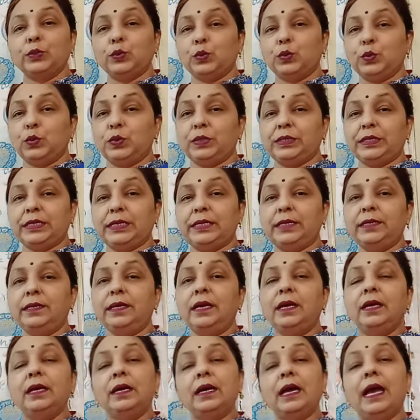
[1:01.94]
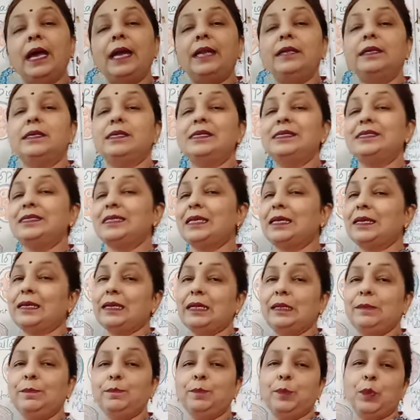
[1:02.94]
ooted and a
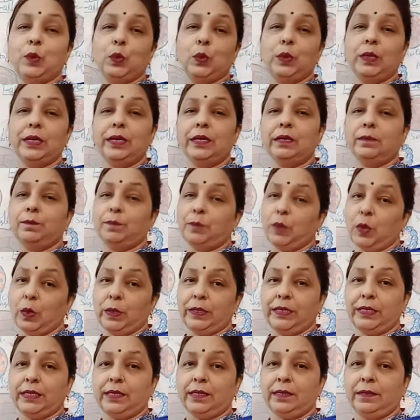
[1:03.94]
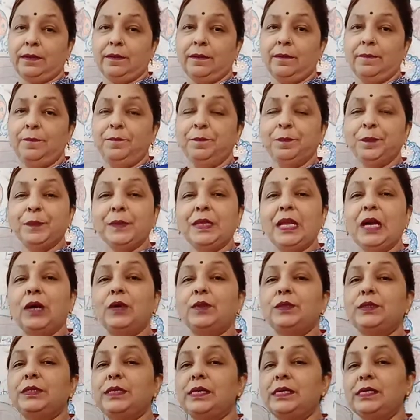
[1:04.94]
second polar body.
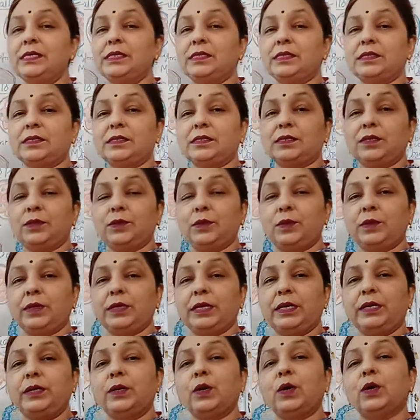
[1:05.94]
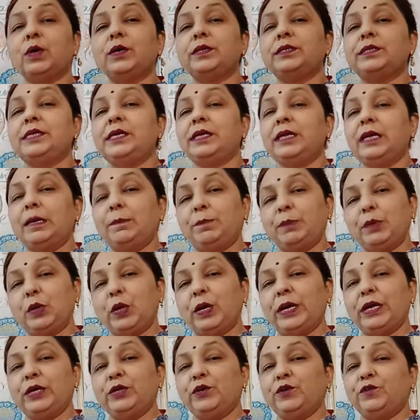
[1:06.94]
Now this ooted or the
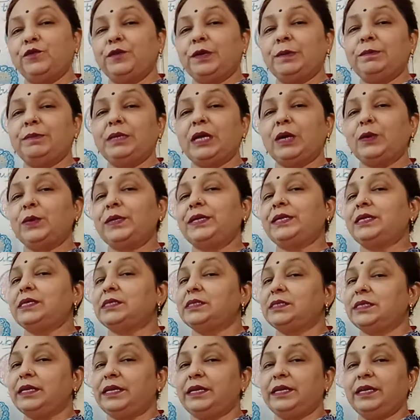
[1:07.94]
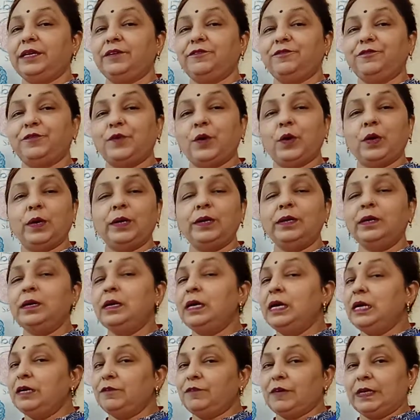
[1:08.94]
haploid ovum, now it is ready for
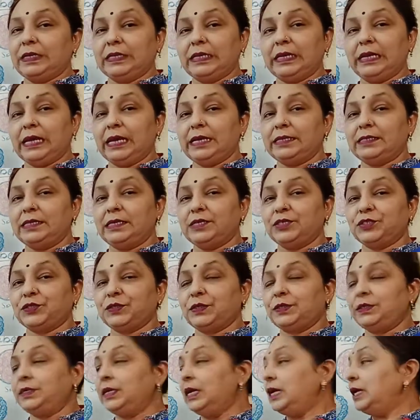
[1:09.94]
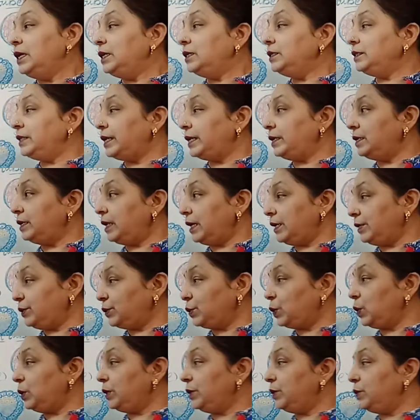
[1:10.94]
fertilization. Then I
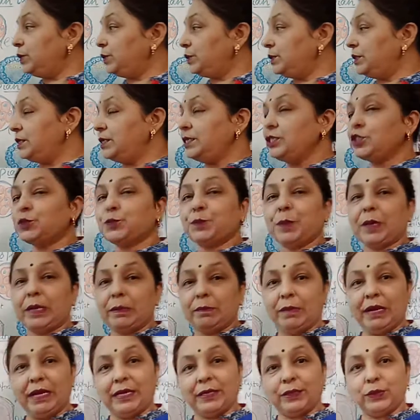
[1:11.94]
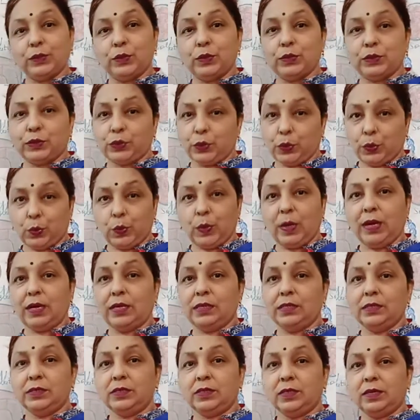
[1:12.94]
told you the
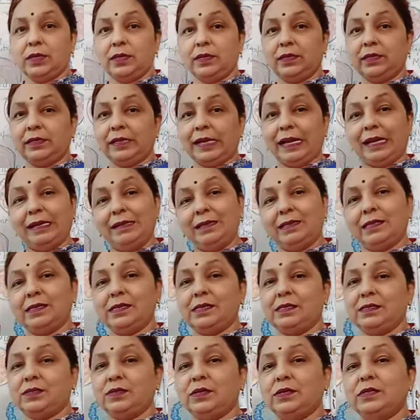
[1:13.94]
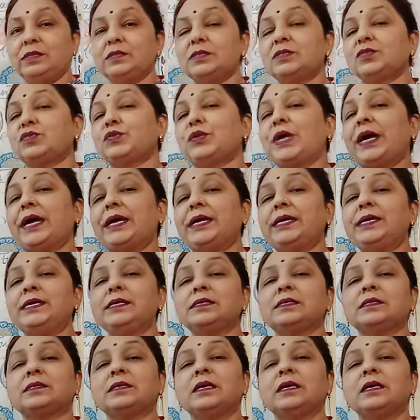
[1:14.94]
spermatozoa enters or strikes